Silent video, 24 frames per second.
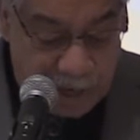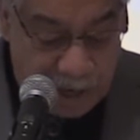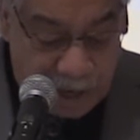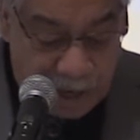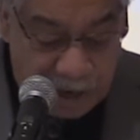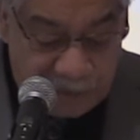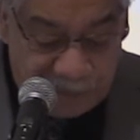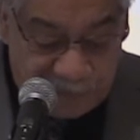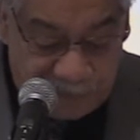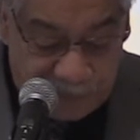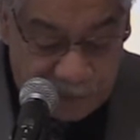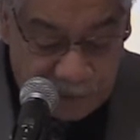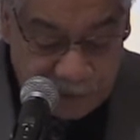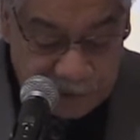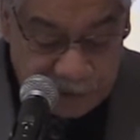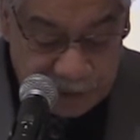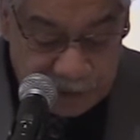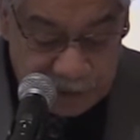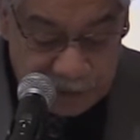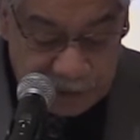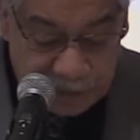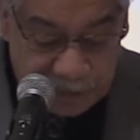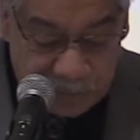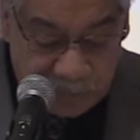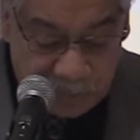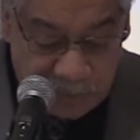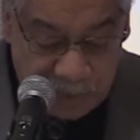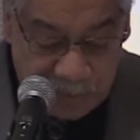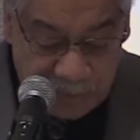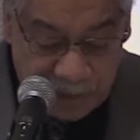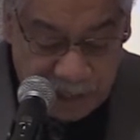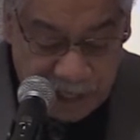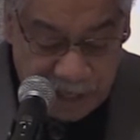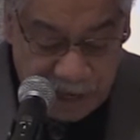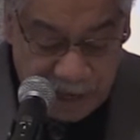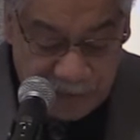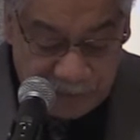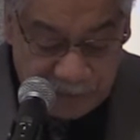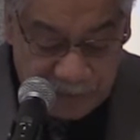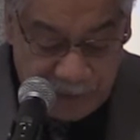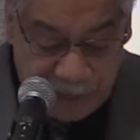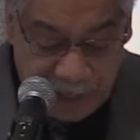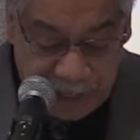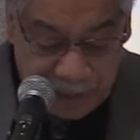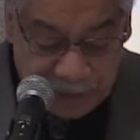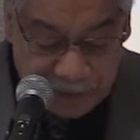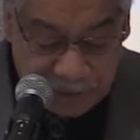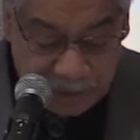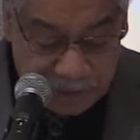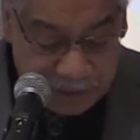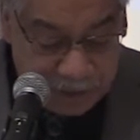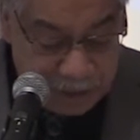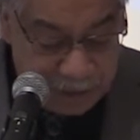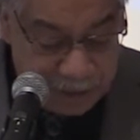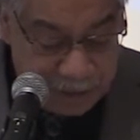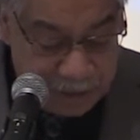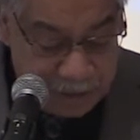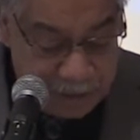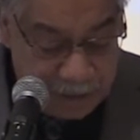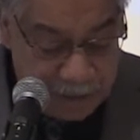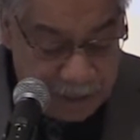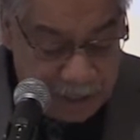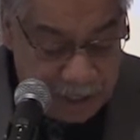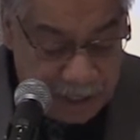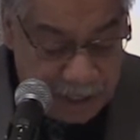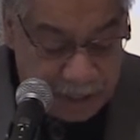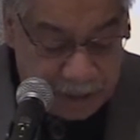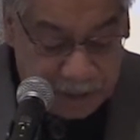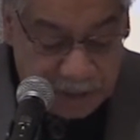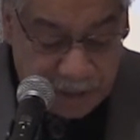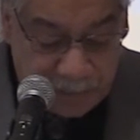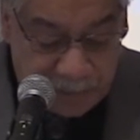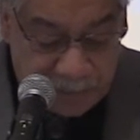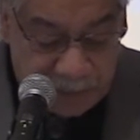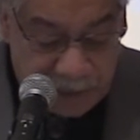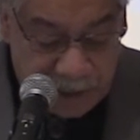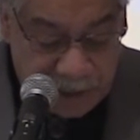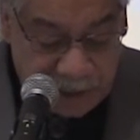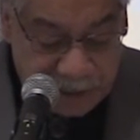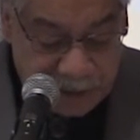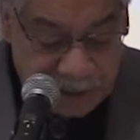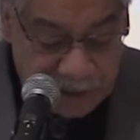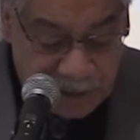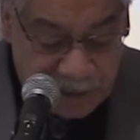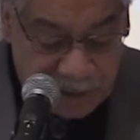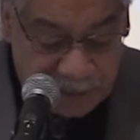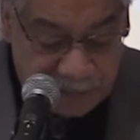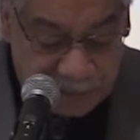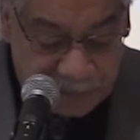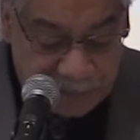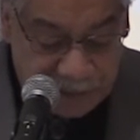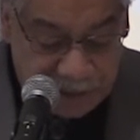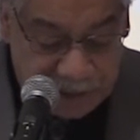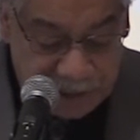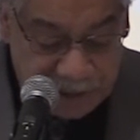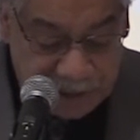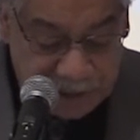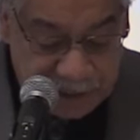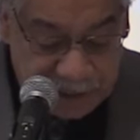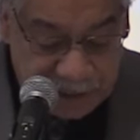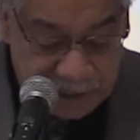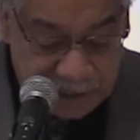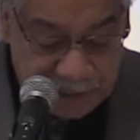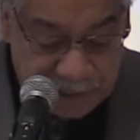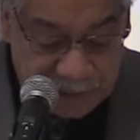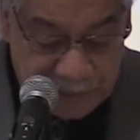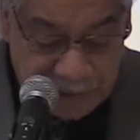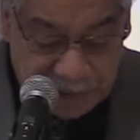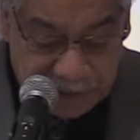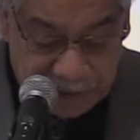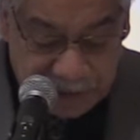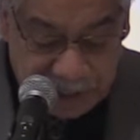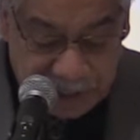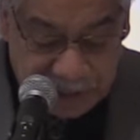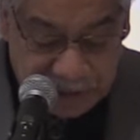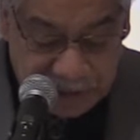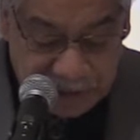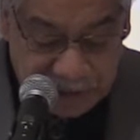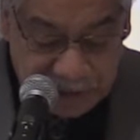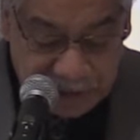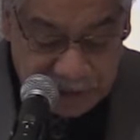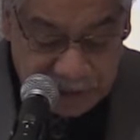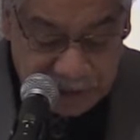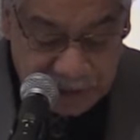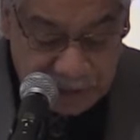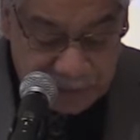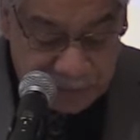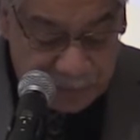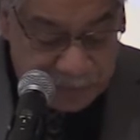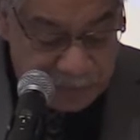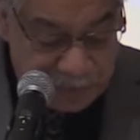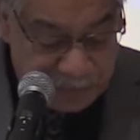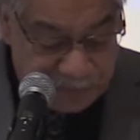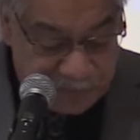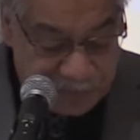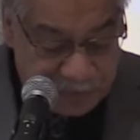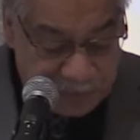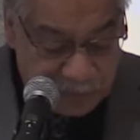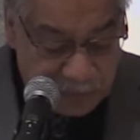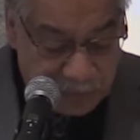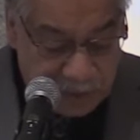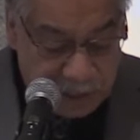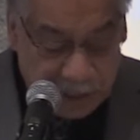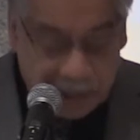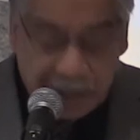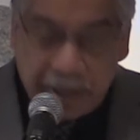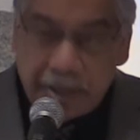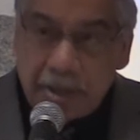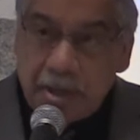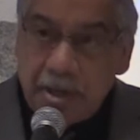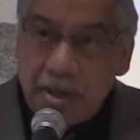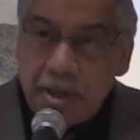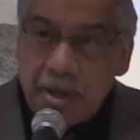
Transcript: Unfortunately, women have had to hear the brunt of these expectations: perfect weight,